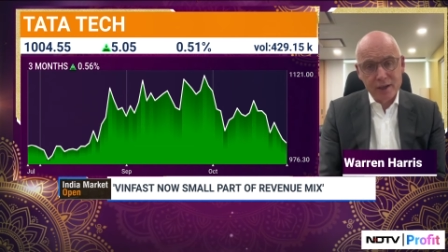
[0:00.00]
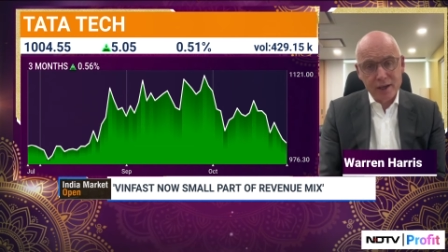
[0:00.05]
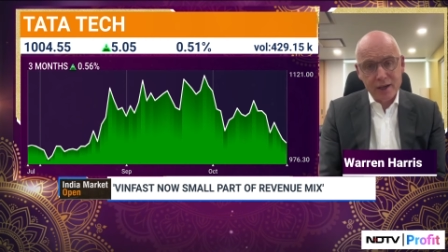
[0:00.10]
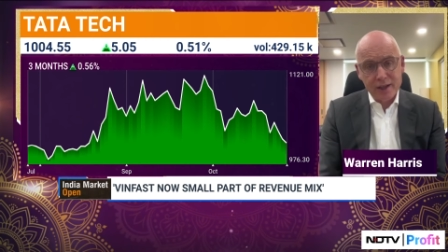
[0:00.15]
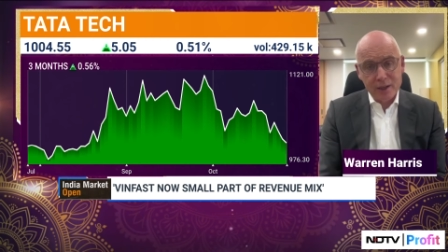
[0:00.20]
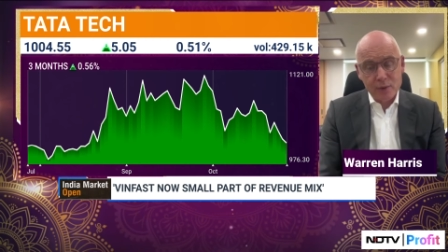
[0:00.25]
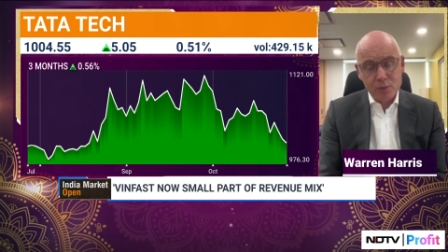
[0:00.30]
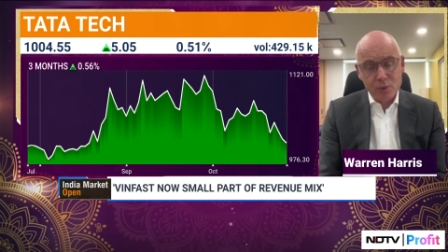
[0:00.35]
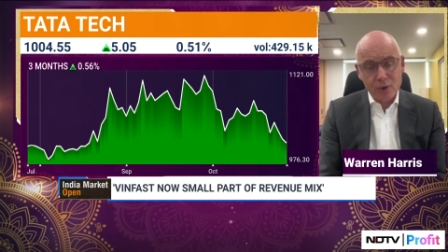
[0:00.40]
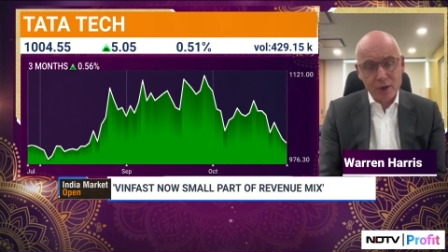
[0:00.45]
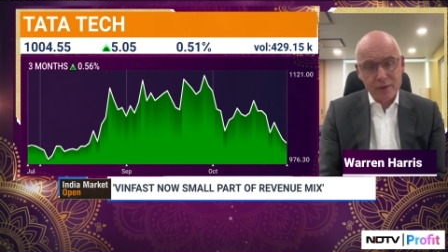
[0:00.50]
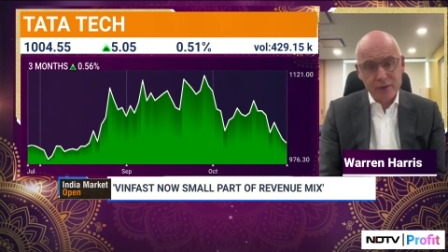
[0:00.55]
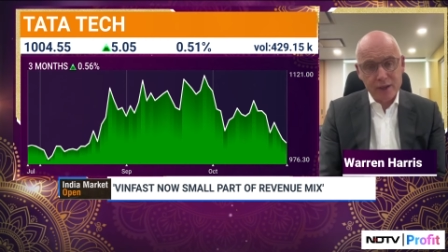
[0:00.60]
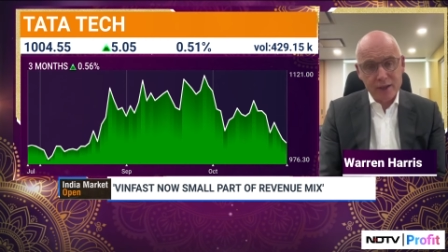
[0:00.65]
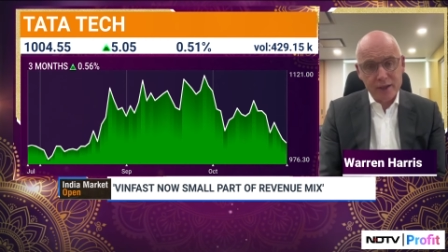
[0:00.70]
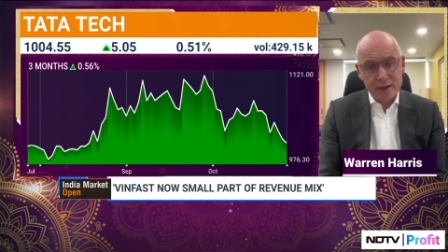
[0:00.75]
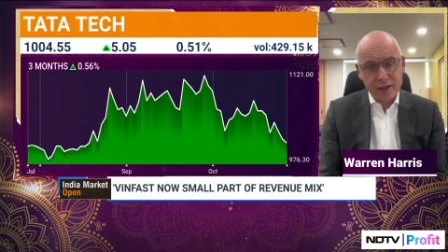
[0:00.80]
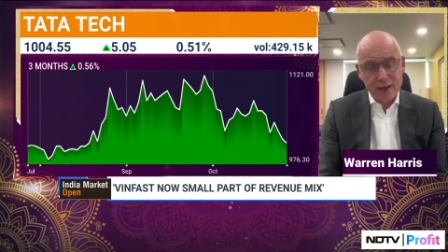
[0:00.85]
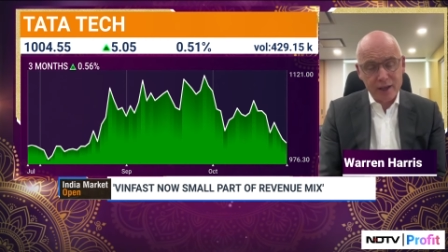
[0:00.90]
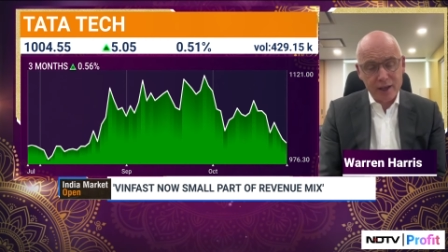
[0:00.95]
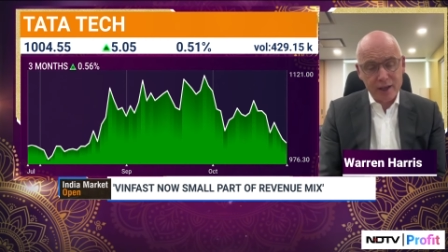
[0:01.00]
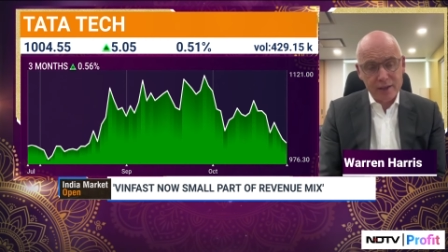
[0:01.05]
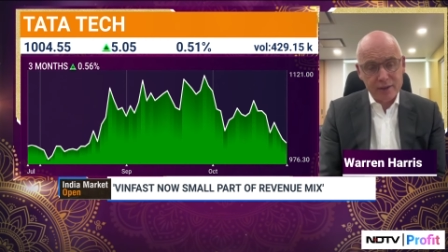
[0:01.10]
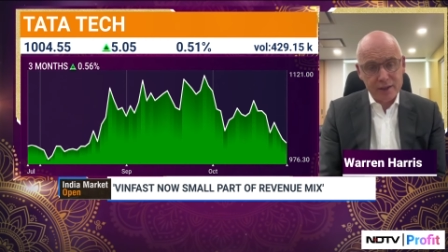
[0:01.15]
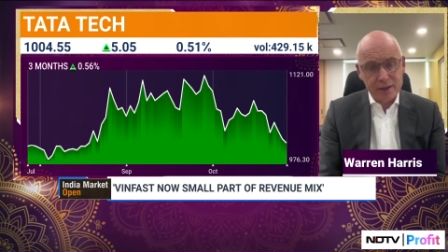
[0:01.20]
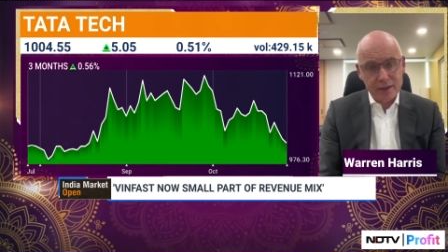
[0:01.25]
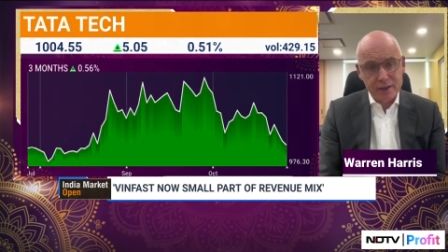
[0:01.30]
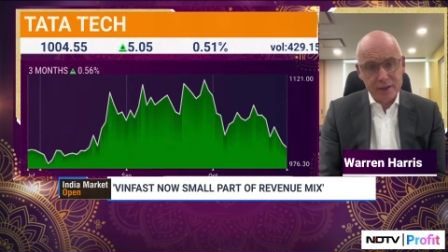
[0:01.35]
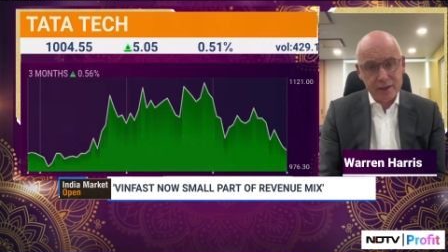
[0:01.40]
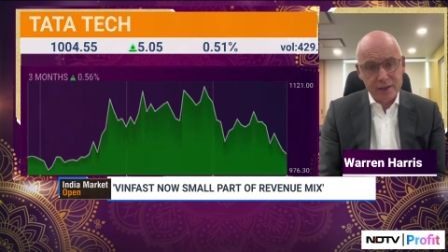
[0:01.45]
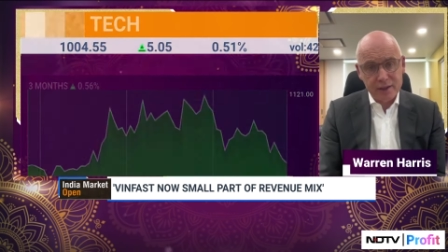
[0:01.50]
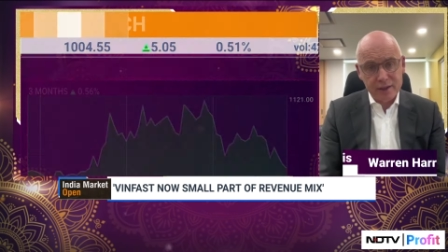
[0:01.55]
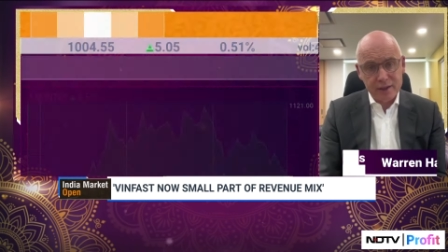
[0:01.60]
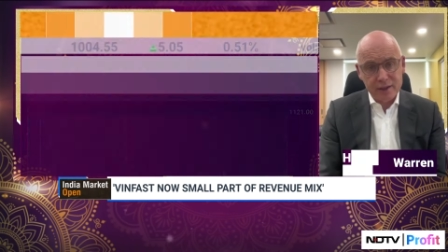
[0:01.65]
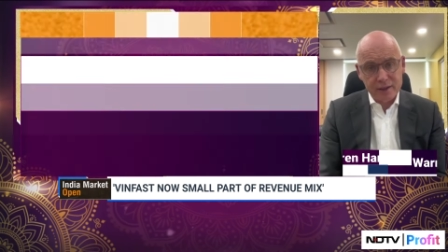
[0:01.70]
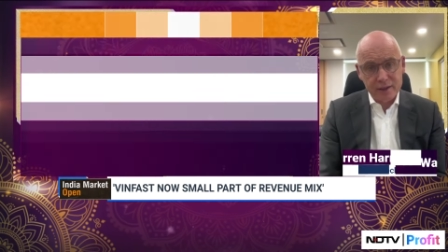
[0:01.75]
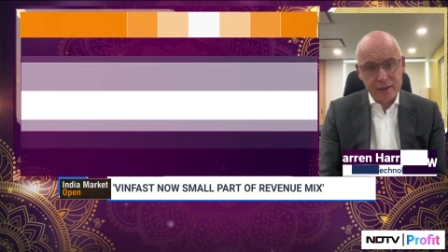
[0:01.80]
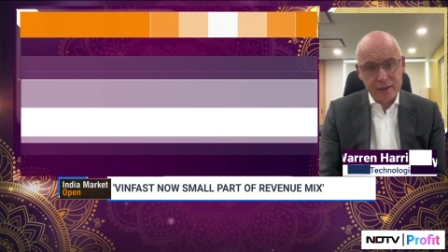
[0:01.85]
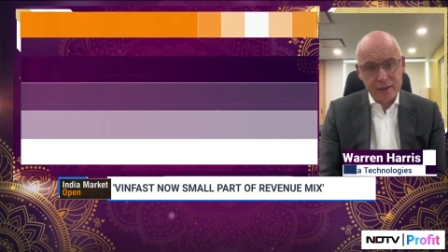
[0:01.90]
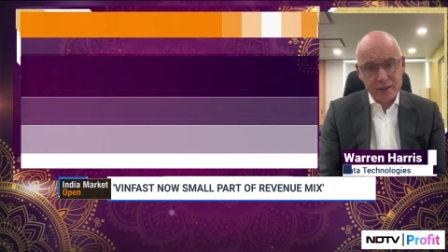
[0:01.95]
I think one of
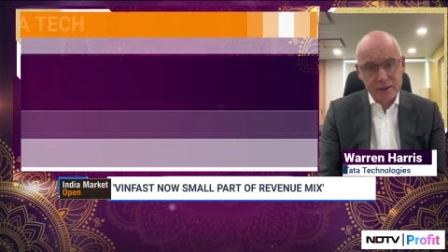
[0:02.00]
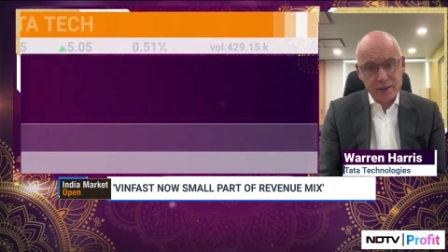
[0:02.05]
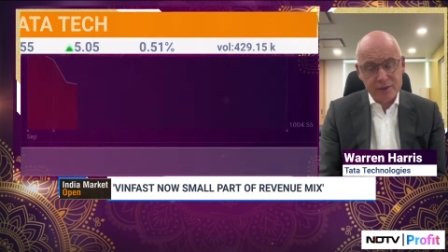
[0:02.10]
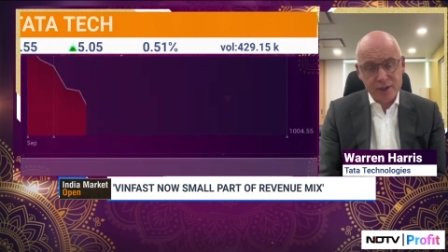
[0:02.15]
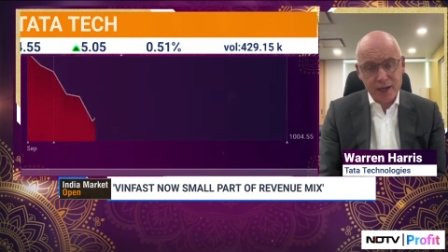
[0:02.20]
the